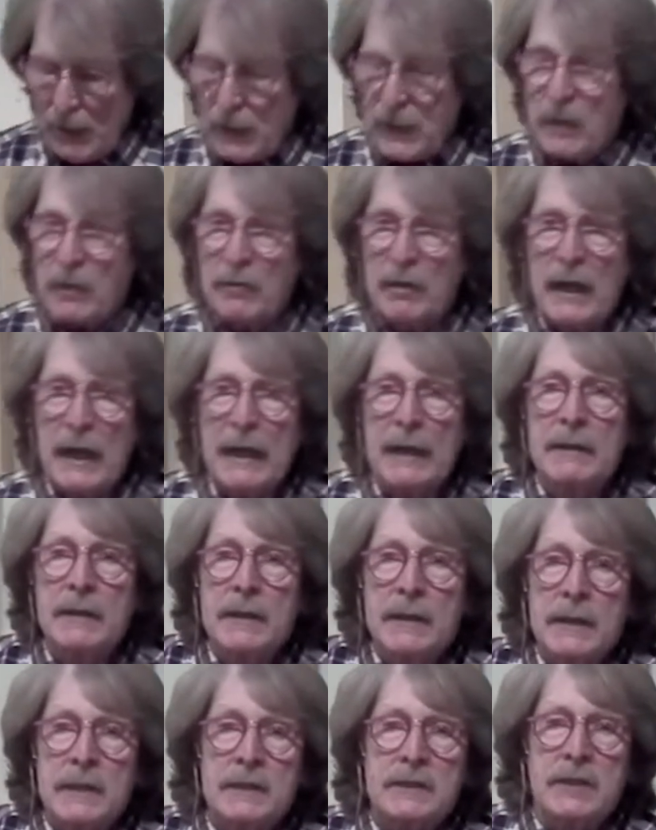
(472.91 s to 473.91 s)
Okay,
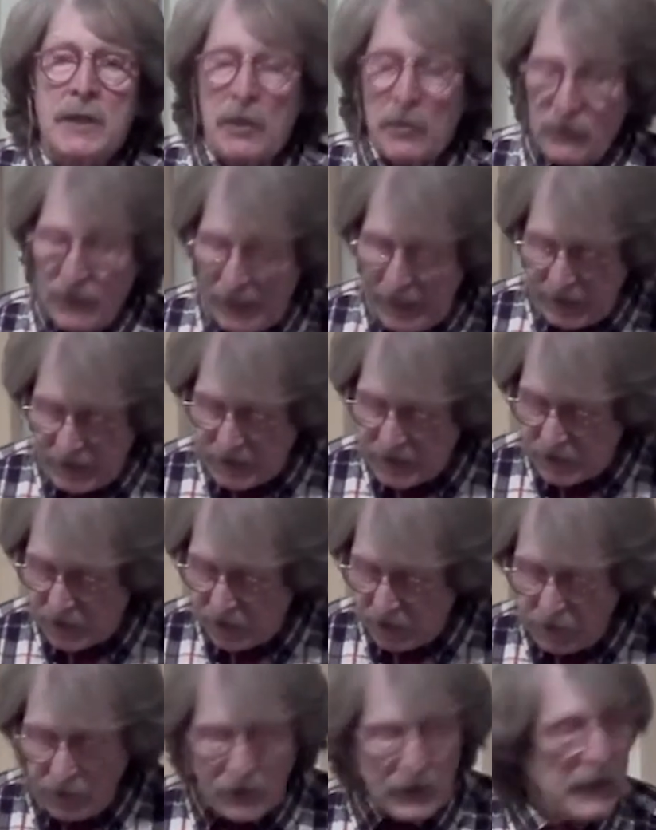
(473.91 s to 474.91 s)
so that's
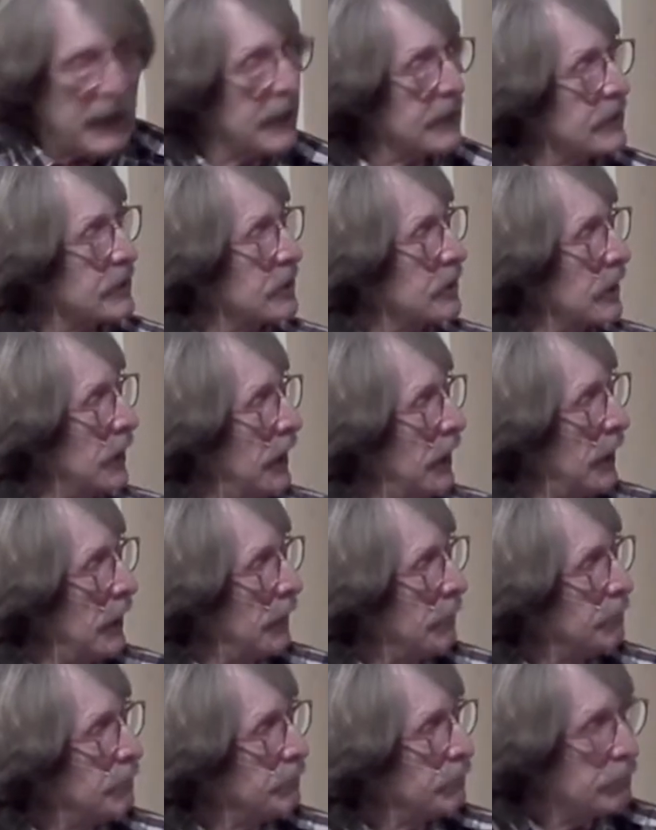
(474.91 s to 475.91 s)

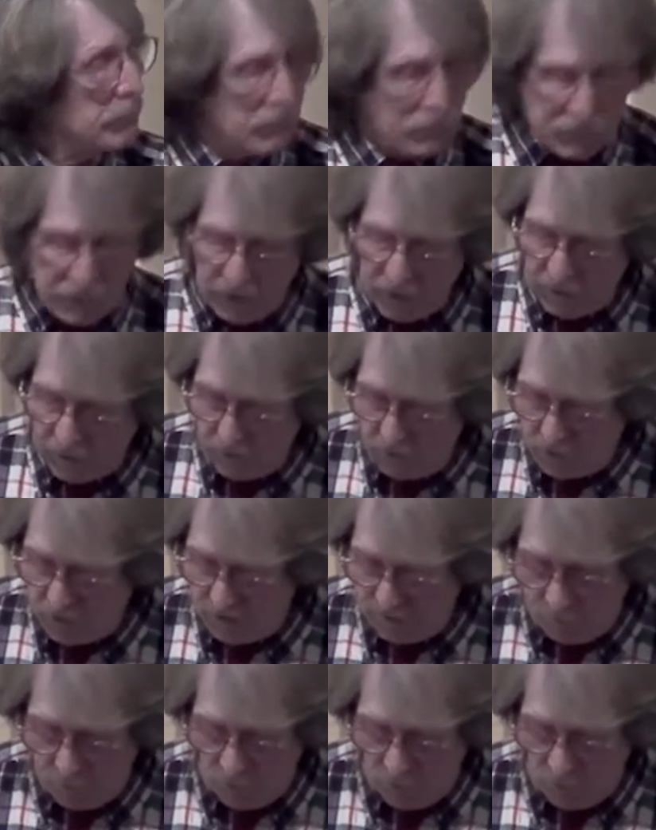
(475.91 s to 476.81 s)
number